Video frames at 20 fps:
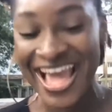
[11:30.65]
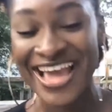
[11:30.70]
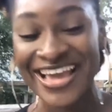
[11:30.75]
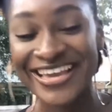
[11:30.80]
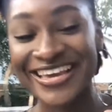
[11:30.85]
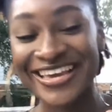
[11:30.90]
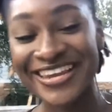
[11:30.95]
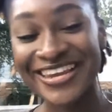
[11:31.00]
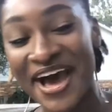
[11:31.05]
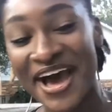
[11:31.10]

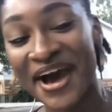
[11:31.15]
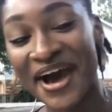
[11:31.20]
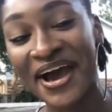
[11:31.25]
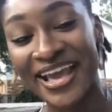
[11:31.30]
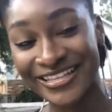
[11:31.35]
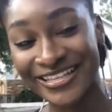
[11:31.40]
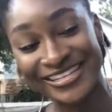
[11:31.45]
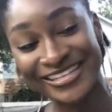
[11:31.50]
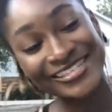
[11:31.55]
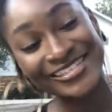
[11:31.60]
You know,
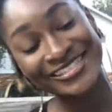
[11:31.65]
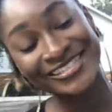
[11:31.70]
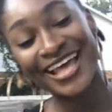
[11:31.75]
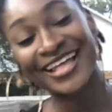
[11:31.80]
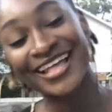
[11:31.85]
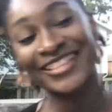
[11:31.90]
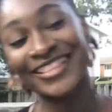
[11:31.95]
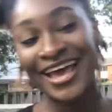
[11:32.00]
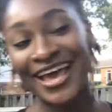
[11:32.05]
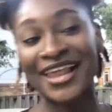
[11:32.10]
and just
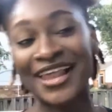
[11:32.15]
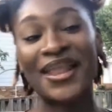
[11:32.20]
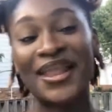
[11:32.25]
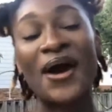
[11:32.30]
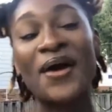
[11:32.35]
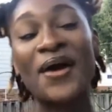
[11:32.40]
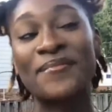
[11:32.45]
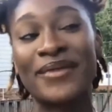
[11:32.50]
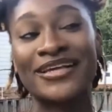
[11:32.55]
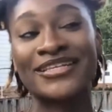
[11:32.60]
that
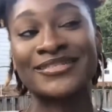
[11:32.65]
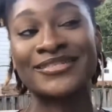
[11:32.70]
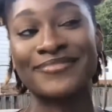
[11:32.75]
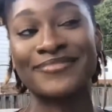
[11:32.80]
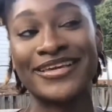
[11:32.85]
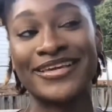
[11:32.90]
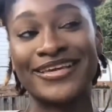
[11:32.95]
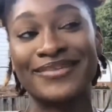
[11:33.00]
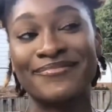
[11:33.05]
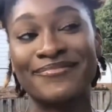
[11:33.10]
alone makes
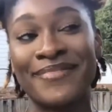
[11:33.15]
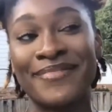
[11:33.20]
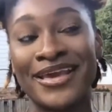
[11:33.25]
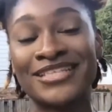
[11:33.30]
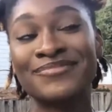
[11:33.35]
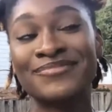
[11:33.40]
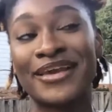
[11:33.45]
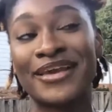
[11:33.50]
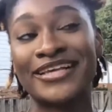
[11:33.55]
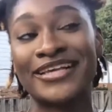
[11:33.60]
me
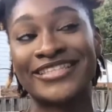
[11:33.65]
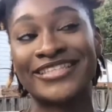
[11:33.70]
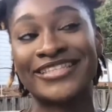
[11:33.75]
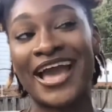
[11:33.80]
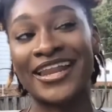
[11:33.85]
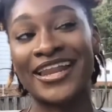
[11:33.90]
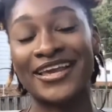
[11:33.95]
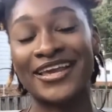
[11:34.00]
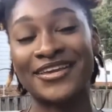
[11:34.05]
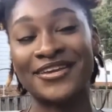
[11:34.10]

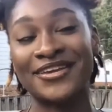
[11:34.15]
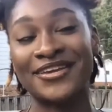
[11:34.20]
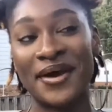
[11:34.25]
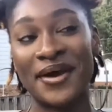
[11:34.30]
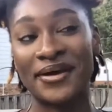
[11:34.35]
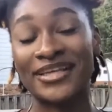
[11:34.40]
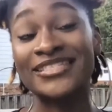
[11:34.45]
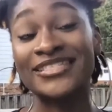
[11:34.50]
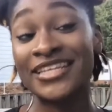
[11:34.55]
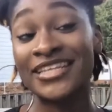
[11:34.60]
excited, you know,
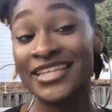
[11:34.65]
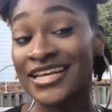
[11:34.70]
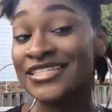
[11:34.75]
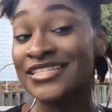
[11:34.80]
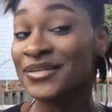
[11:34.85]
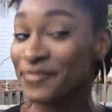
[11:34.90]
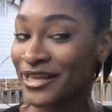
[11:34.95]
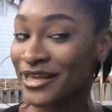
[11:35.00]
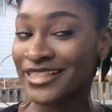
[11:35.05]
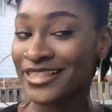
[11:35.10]
because it is a
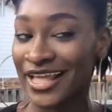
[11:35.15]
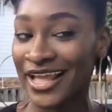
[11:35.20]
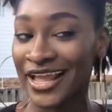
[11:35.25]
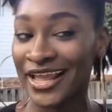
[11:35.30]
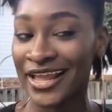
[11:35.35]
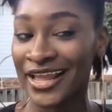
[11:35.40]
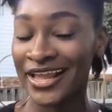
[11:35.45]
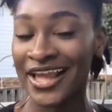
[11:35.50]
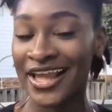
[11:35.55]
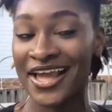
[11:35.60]
big thing.